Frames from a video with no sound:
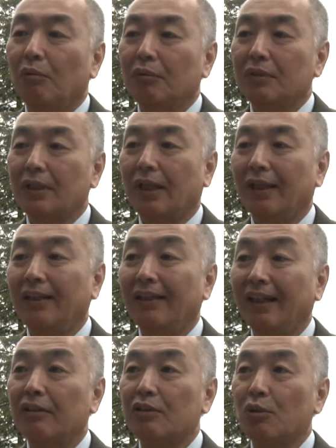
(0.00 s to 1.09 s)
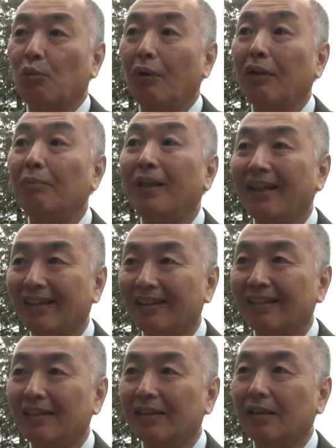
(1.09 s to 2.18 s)
say in English, well-being,
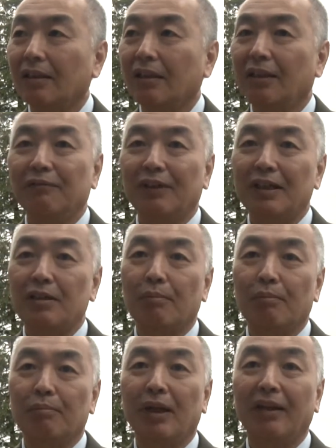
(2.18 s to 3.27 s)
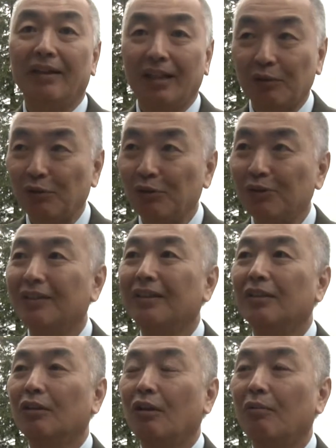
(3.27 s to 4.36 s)
in French, bien-être
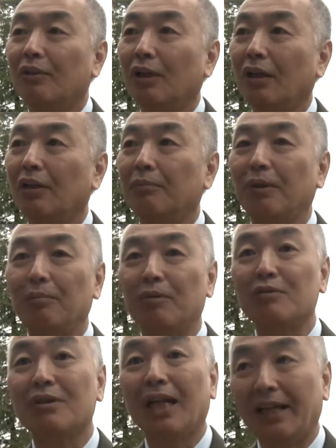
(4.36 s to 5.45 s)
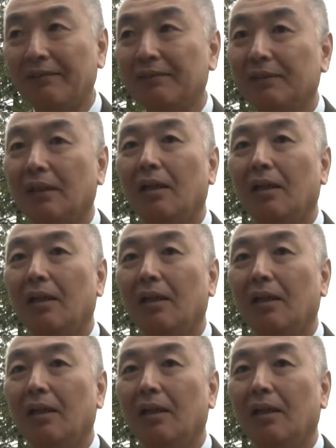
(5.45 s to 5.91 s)
of people's life.